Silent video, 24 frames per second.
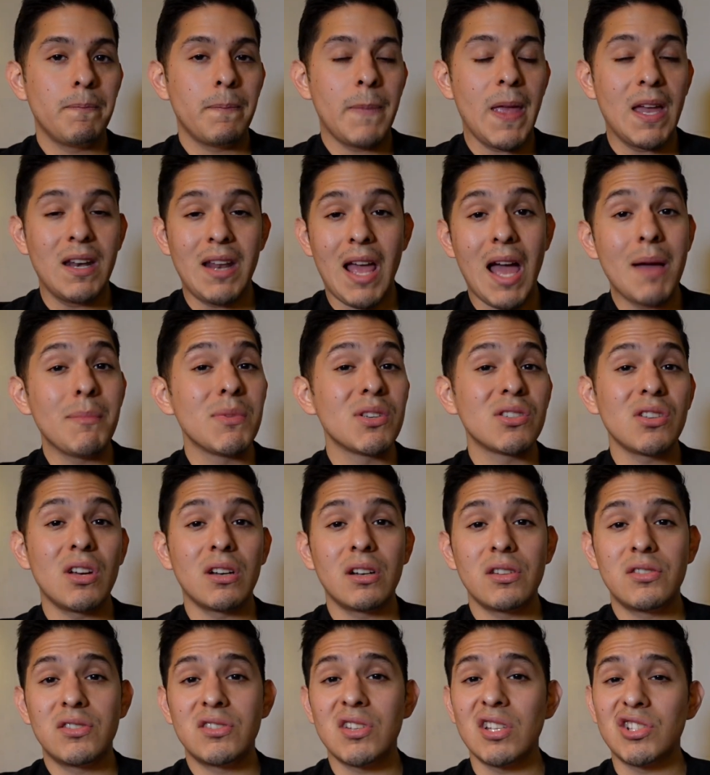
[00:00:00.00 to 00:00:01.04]
And Amazon
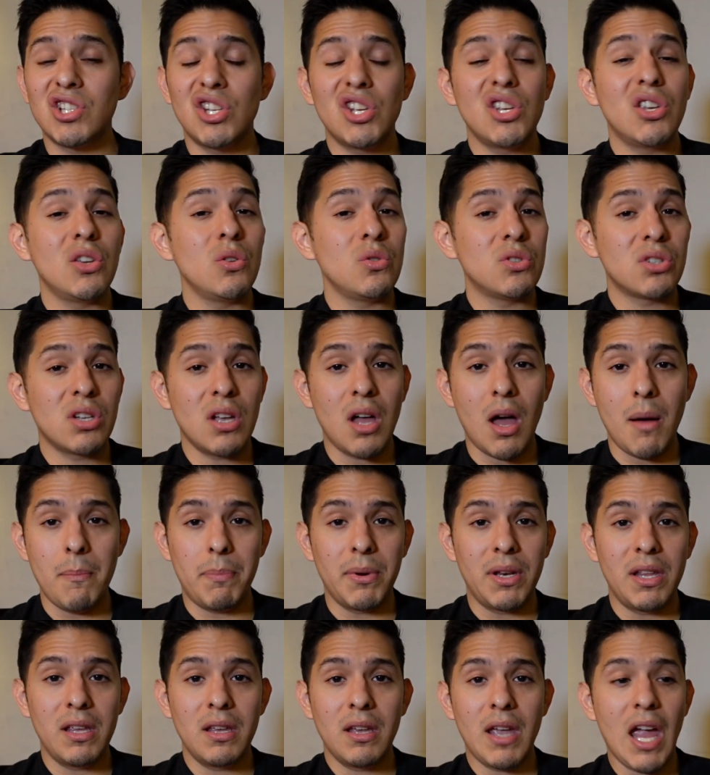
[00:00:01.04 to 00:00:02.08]
is such a huge
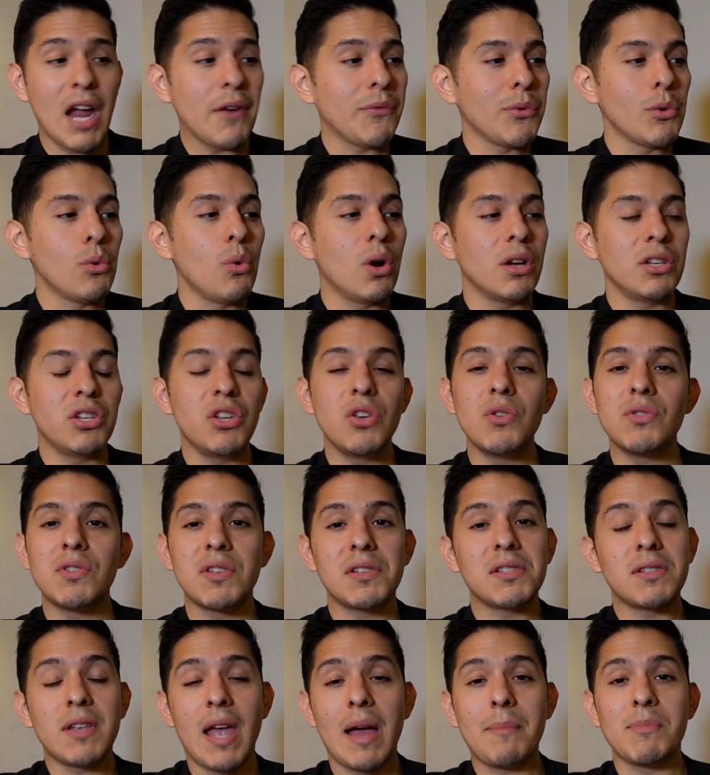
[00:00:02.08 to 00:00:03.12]
company. Everyone
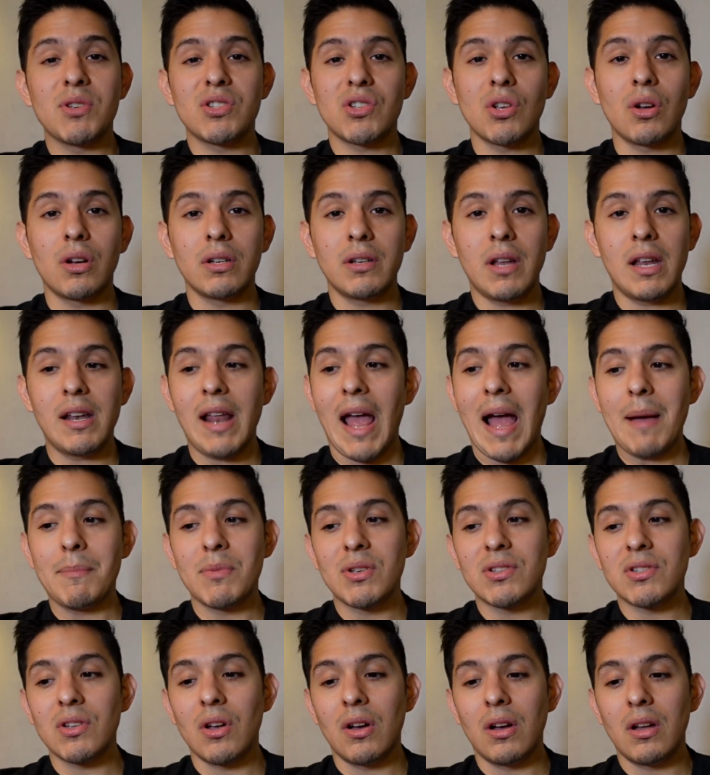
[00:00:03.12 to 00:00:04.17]
uses Amazon, and
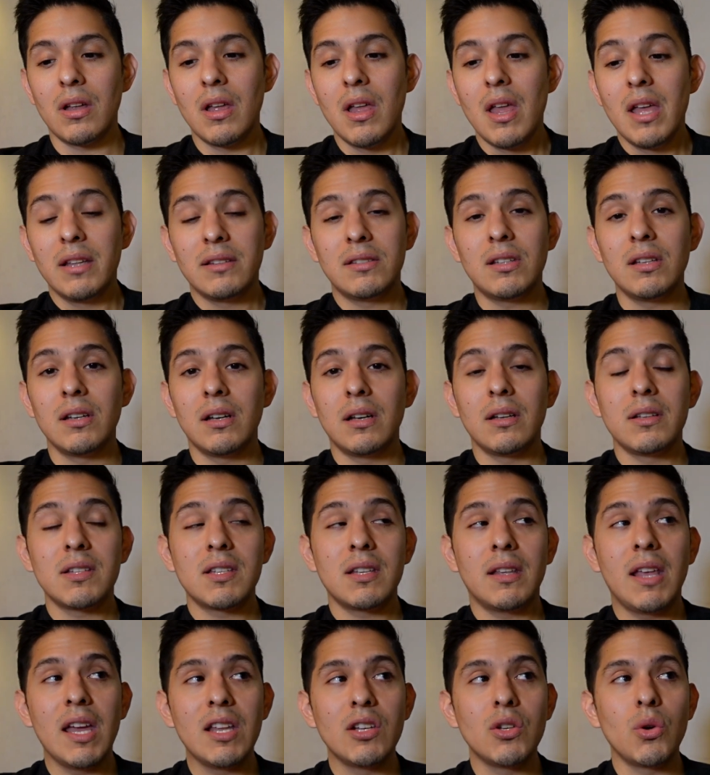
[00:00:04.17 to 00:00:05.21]
Amazon, the
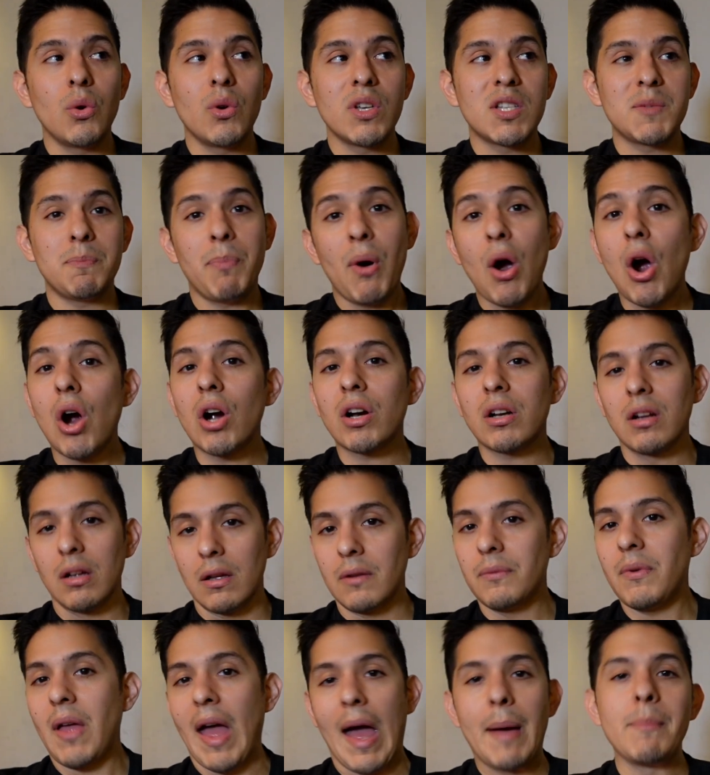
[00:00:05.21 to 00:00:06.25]
Kindle is part
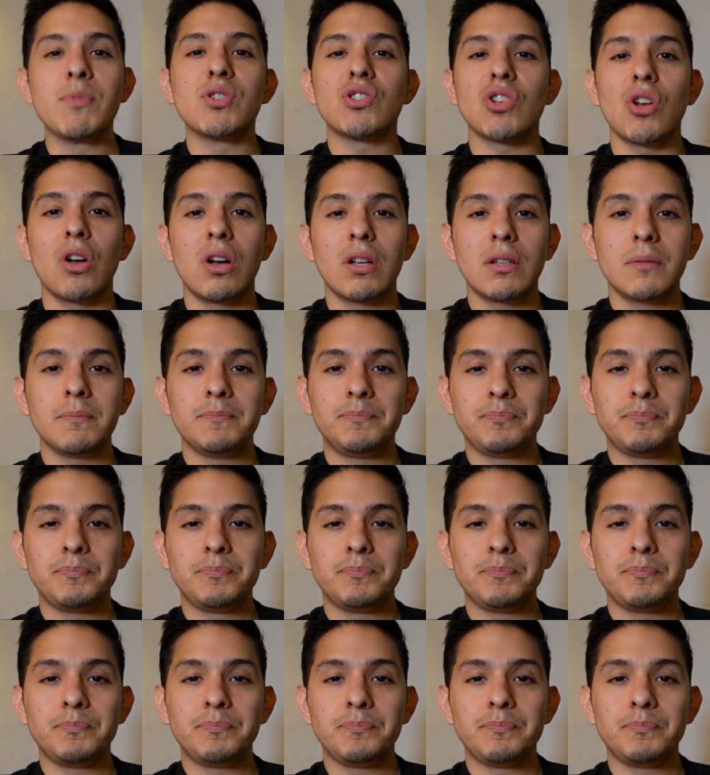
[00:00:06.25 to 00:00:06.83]
of Amazon.